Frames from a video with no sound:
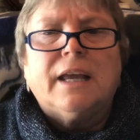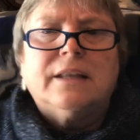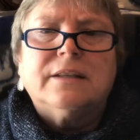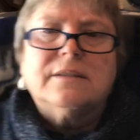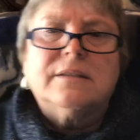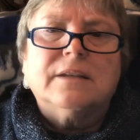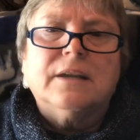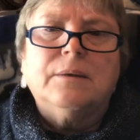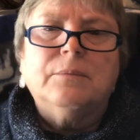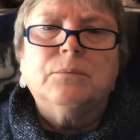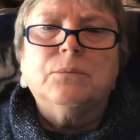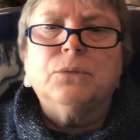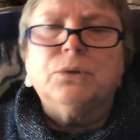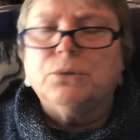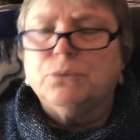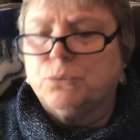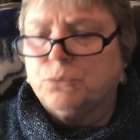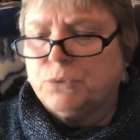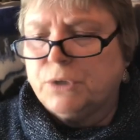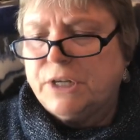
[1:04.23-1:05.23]
and some
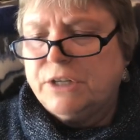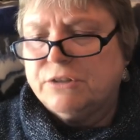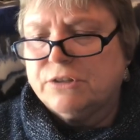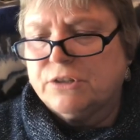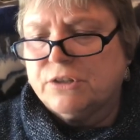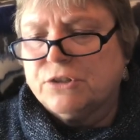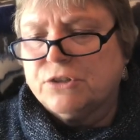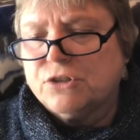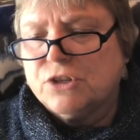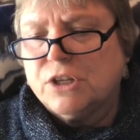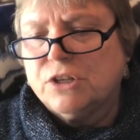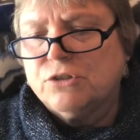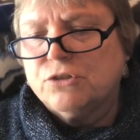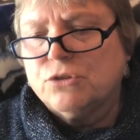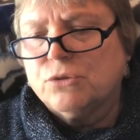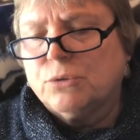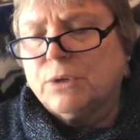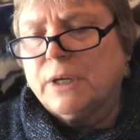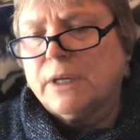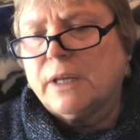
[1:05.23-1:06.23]
research
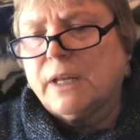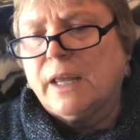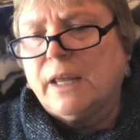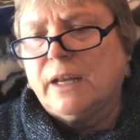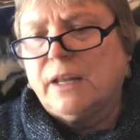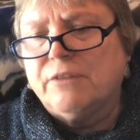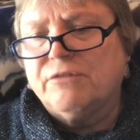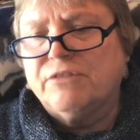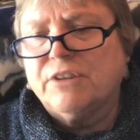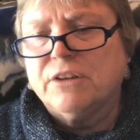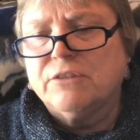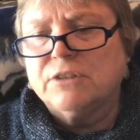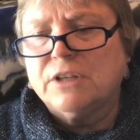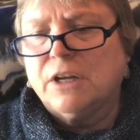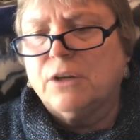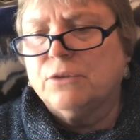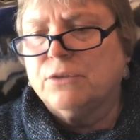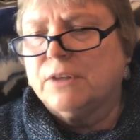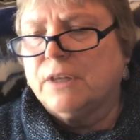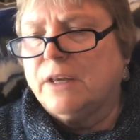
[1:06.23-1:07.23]
into it, and I found
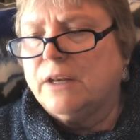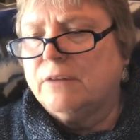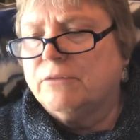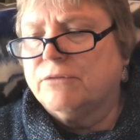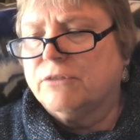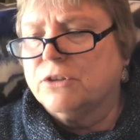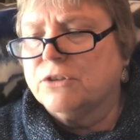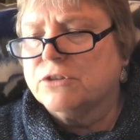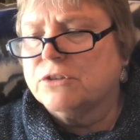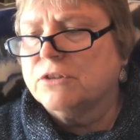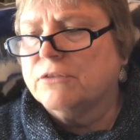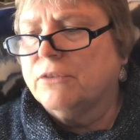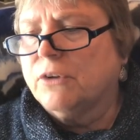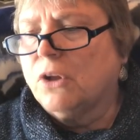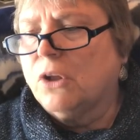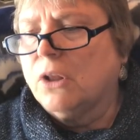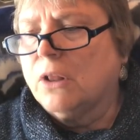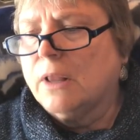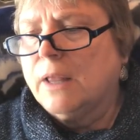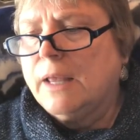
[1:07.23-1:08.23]
out that first of
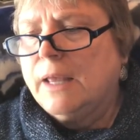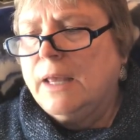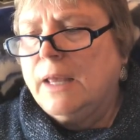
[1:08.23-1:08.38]
all,